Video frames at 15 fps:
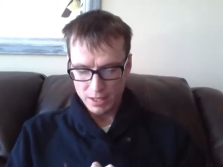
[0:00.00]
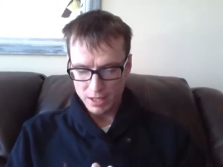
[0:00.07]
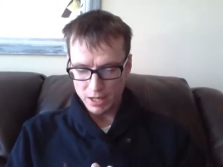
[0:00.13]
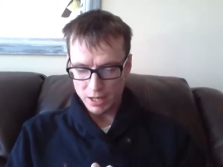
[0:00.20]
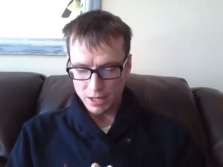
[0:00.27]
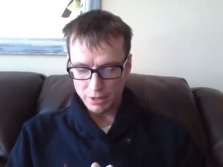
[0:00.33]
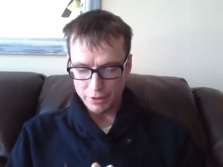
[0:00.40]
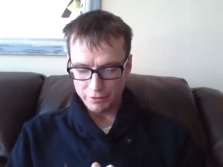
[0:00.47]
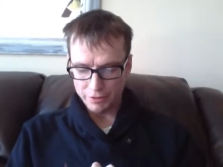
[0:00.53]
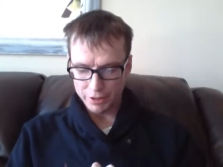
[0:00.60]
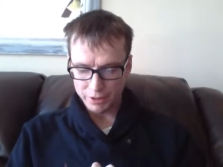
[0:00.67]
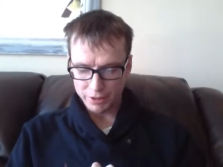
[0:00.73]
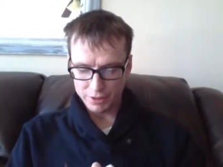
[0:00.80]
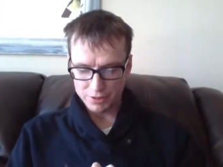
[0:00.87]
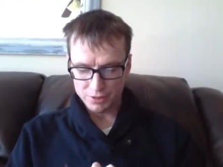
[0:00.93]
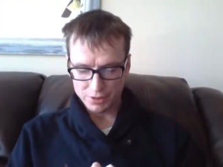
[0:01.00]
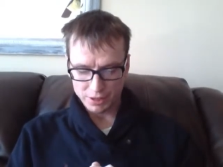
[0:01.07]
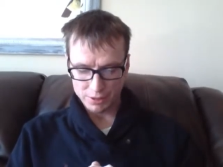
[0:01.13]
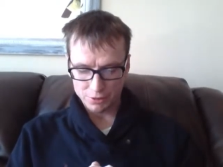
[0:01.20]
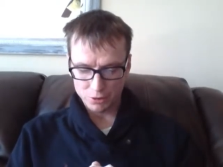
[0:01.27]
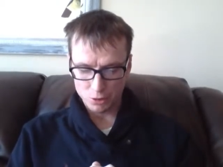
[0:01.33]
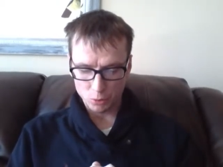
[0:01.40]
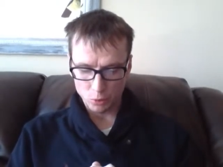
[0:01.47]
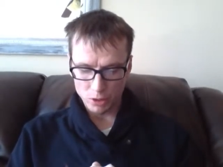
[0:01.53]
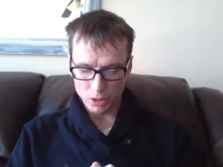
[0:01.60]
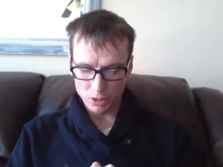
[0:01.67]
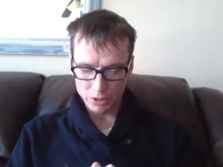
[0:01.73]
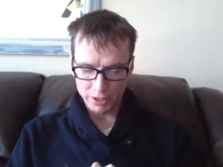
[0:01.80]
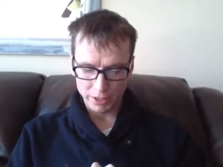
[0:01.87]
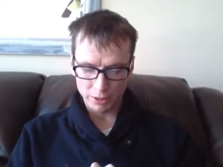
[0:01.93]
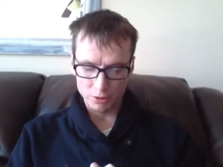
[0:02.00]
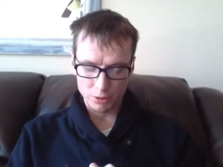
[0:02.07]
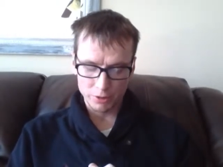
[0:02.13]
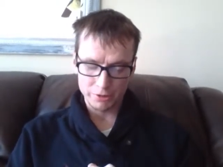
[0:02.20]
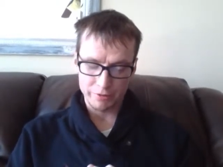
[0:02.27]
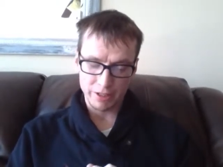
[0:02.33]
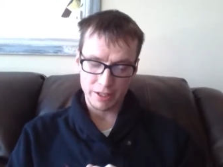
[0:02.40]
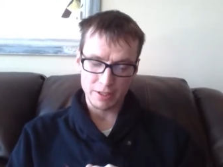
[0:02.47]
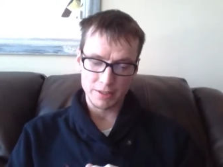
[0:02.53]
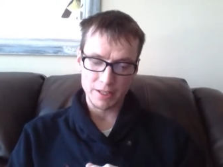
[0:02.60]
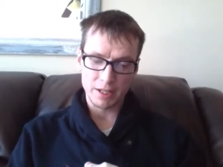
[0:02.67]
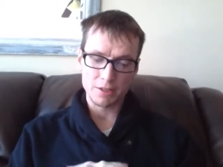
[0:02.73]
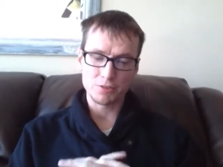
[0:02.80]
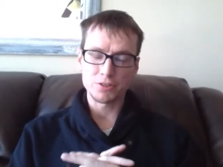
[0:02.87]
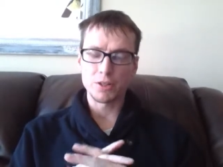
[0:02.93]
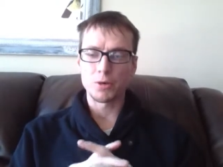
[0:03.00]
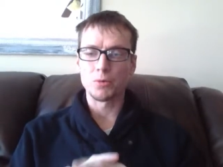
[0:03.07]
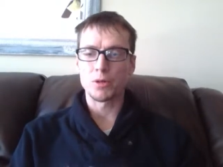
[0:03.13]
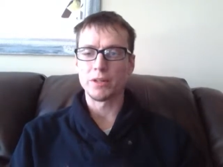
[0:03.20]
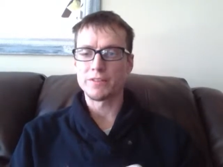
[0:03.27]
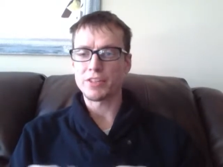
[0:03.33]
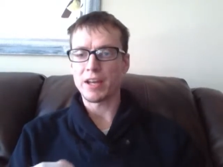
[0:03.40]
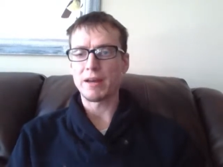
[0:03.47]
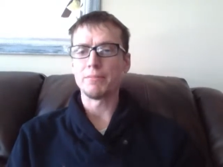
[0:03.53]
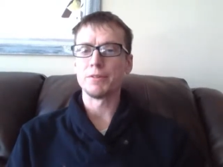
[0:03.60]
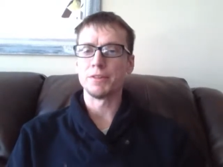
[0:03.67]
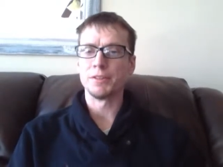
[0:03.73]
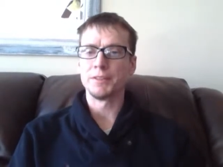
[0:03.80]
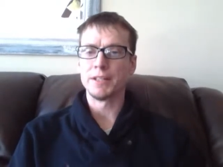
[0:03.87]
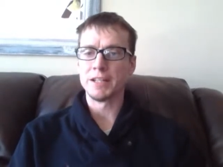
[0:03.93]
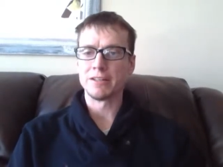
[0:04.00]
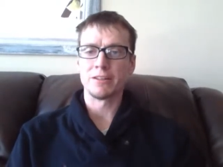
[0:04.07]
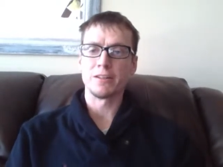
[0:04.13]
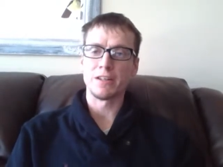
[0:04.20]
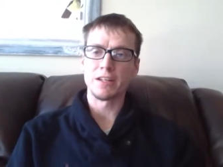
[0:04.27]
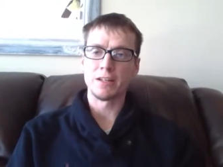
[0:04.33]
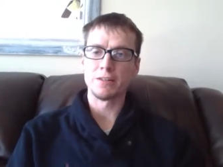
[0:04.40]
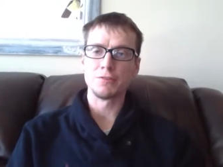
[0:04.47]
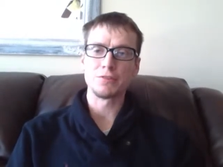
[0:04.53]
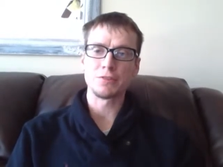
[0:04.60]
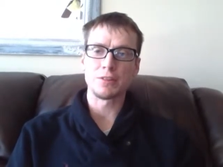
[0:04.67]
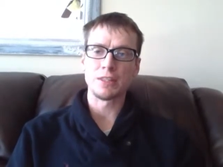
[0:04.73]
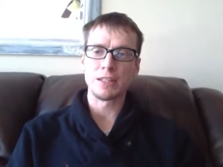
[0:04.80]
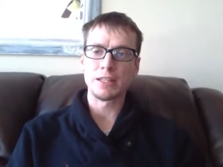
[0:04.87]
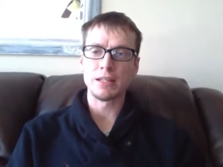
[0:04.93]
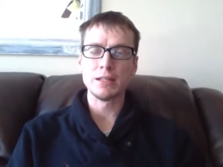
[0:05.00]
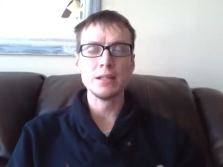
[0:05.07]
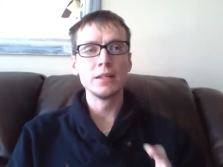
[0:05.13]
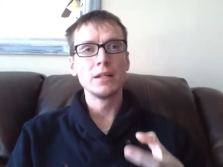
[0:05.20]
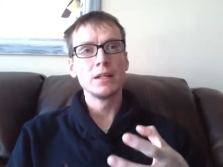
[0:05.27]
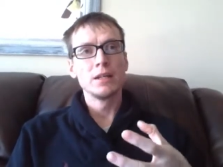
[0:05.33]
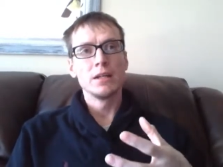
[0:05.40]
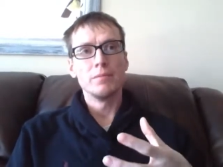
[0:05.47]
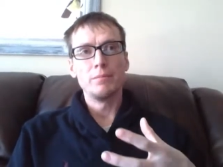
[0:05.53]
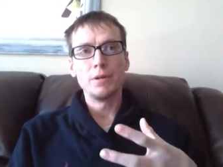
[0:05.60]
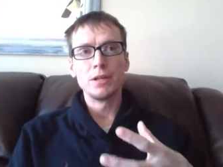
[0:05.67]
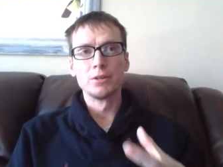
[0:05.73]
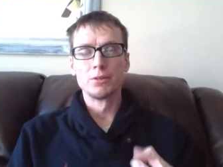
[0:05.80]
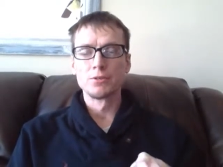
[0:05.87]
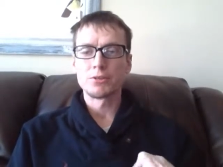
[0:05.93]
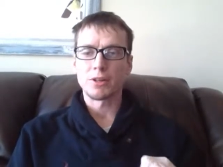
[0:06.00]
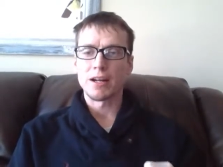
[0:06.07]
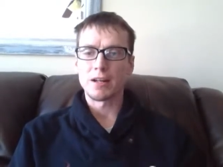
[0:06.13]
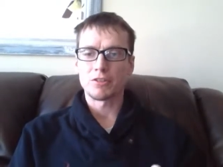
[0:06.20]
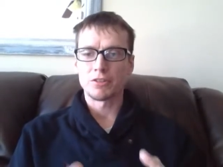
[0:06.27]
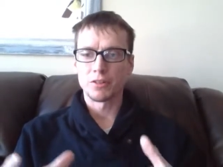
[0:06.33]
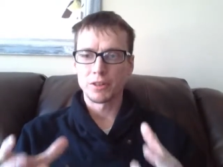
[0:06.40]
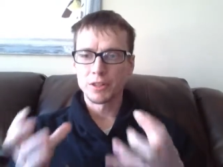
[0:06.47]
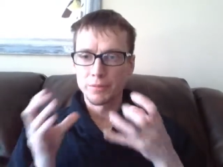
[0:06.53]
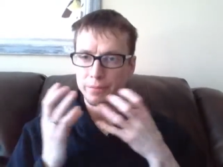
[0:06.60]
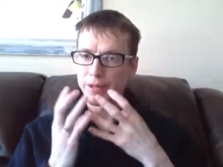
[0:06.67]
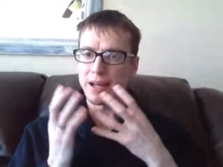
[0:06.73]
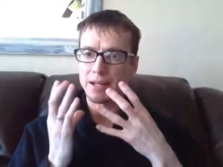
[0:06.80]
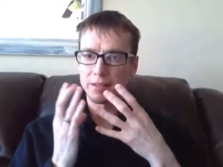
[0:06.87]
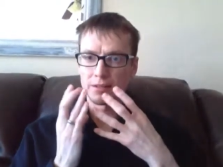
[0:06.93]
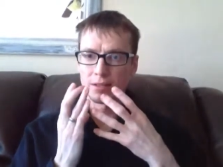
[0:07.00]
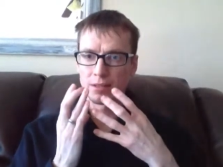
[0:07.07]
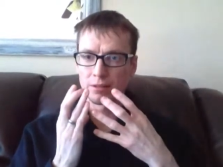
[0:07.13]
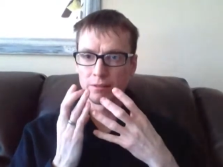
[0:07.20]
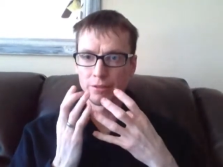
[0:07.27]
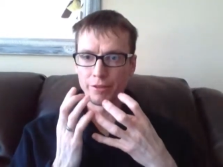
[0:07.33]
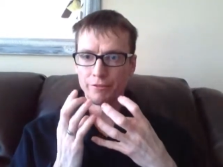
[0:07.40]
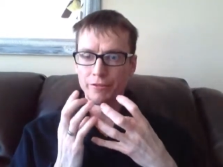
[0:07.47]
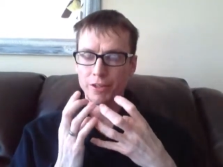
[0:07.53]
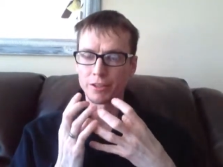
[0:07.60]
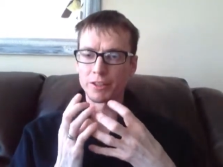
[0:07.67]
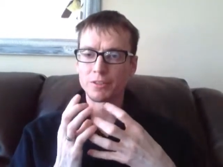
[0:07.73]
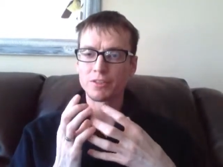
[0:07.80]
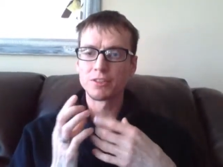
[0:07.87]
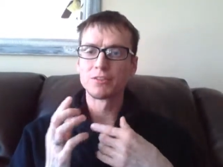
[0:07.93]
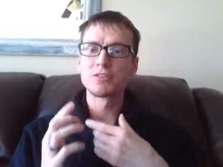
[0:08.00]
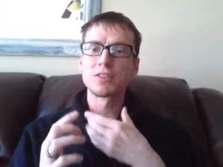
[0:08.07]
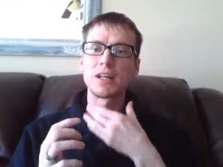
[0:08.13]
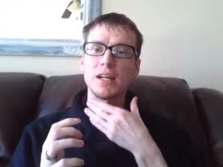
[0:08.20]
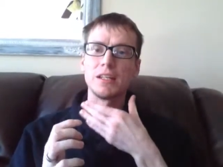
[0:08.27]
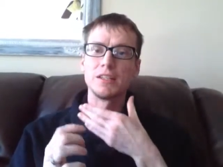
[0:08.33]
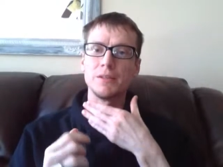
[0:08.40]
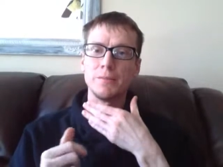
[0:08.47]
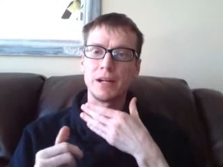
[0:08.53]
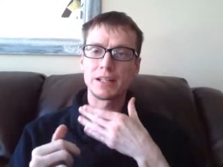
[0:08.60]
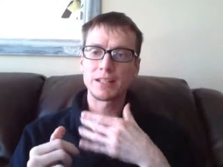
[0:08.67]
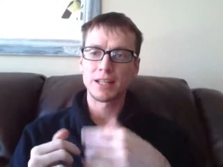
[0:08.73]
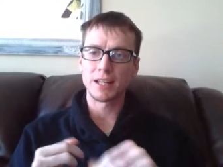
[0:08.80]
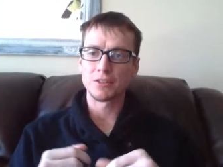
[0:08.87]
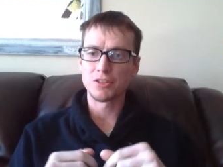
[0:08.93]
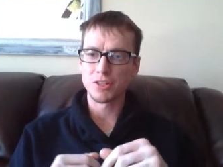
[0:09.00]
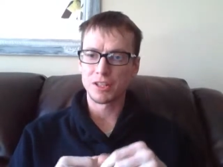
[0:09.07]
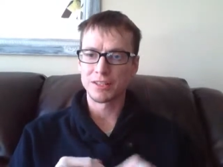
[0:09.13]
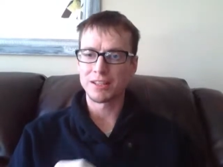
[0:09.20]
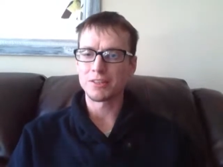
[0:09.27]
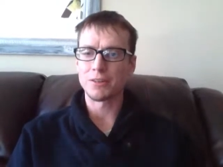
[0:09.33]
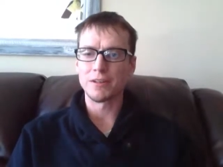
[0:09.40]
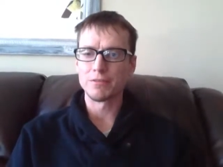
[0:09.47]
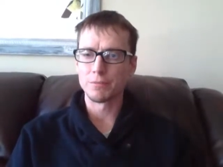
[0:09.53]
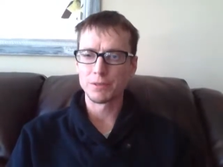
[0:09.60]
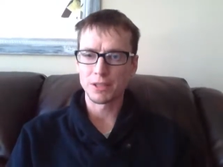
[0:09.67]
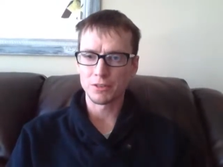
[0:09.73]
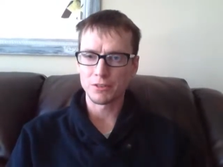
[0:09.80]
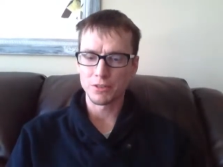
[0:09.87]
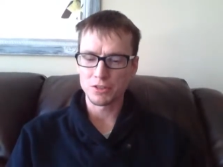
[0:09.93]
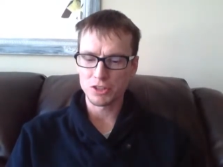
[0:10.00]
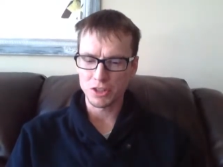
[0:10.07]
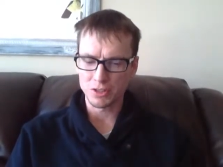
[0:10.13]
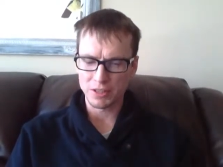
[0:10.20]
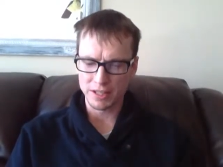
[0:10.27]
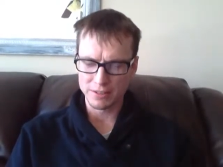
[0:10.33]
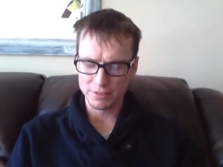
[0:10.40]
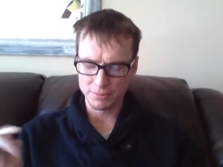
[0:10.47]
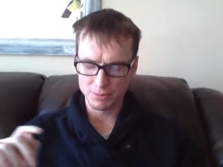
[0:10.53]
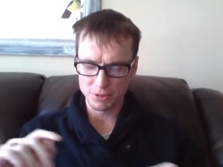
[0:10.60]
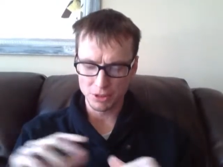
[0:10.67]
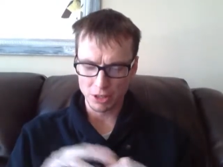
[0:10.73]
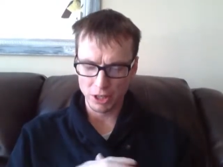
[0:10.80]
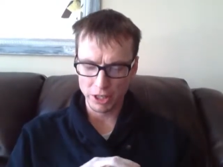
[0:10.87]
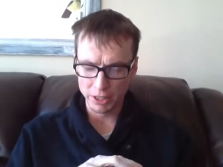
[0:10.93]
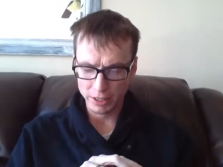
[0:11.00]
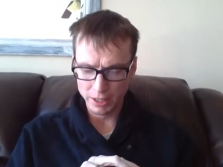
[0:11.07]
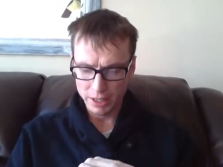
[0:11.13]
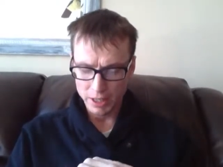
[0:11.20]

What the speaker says: The fungus is grown and cultivated there. So what's happening here is the beetles are actually compacting the fungus inside the mycangia, and I don't have a picture to show you guys, I'm sorry.